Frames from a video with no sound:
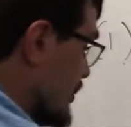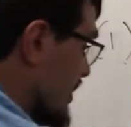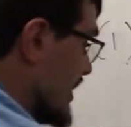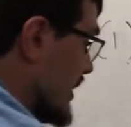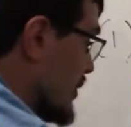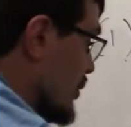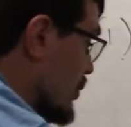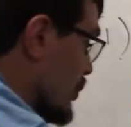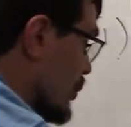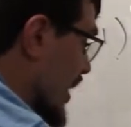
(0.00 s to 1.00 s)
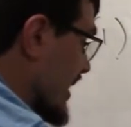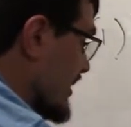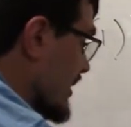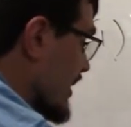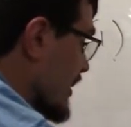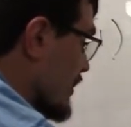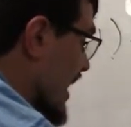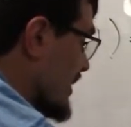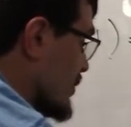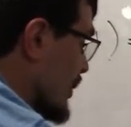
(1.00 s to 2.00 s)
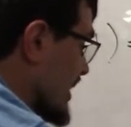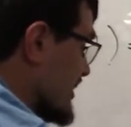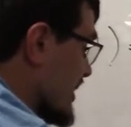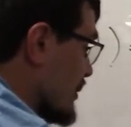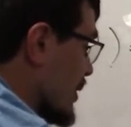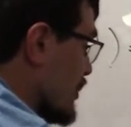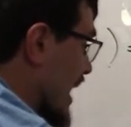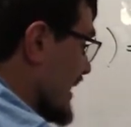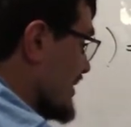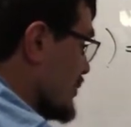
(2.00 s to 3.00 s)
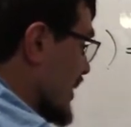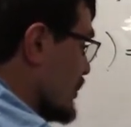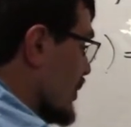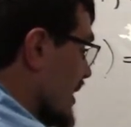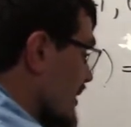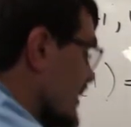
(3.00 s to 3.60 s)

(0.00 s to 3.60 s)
where it's like 2 weight minus weight 0 minus weight 1.